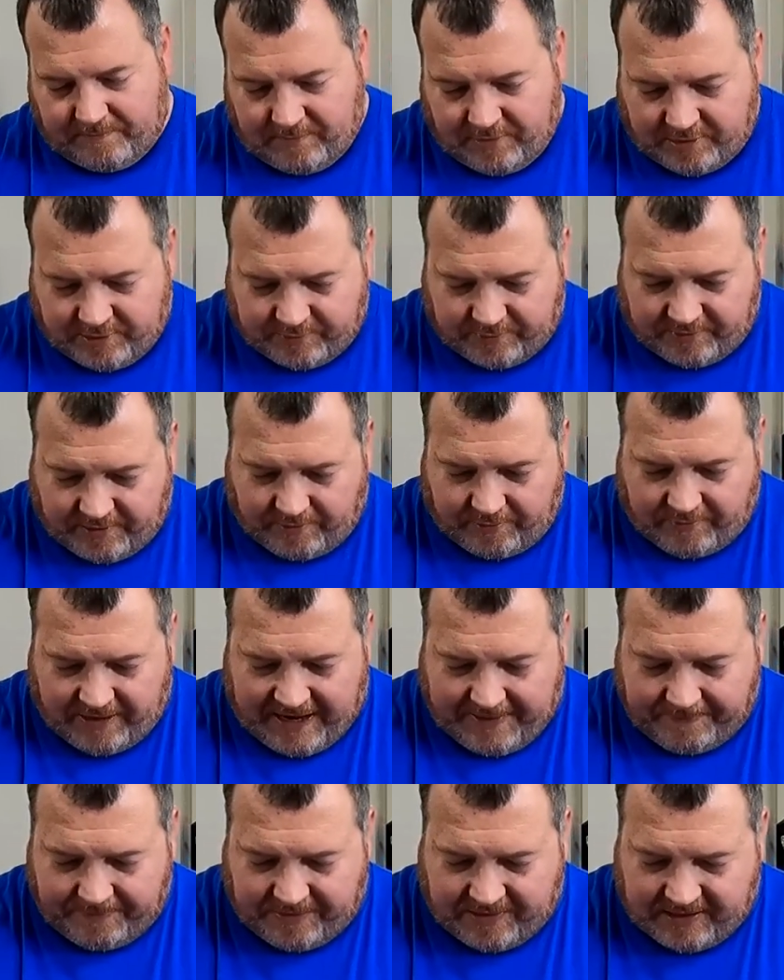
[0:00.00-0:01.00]
because we're going to
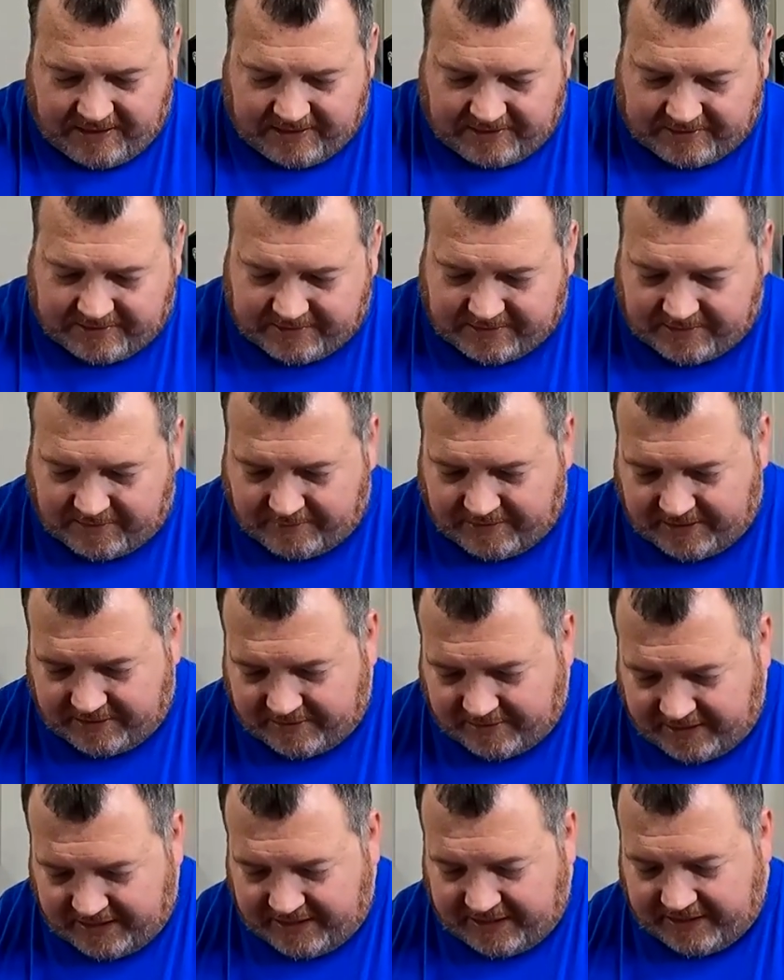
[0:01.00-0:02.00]
wrap this
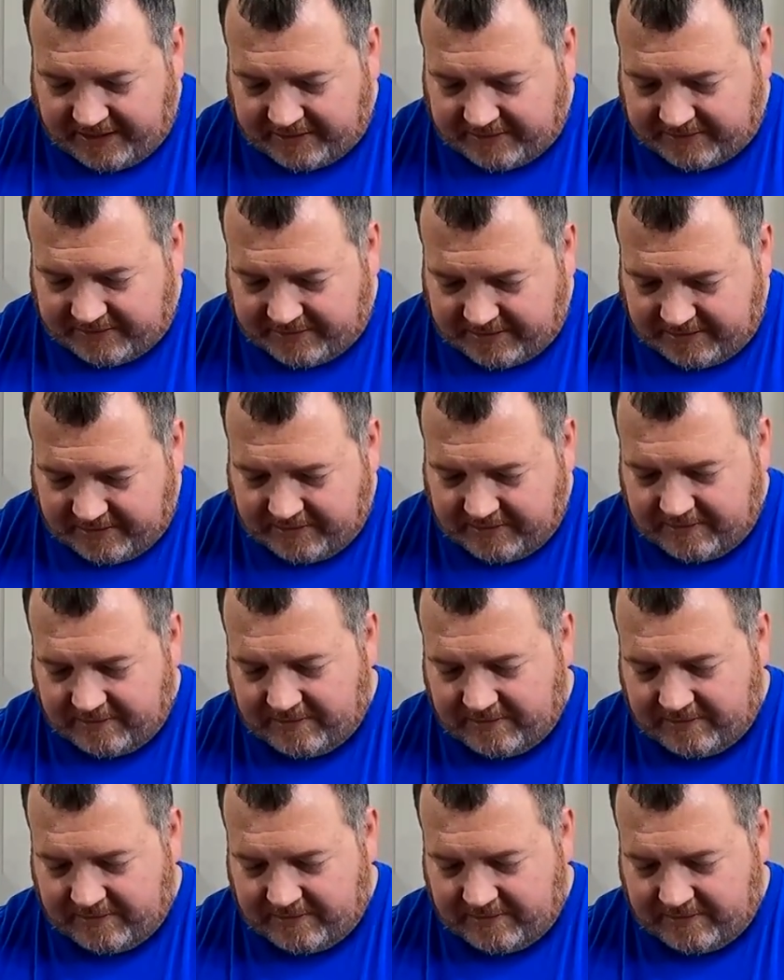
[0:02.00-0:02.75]
around our eggs.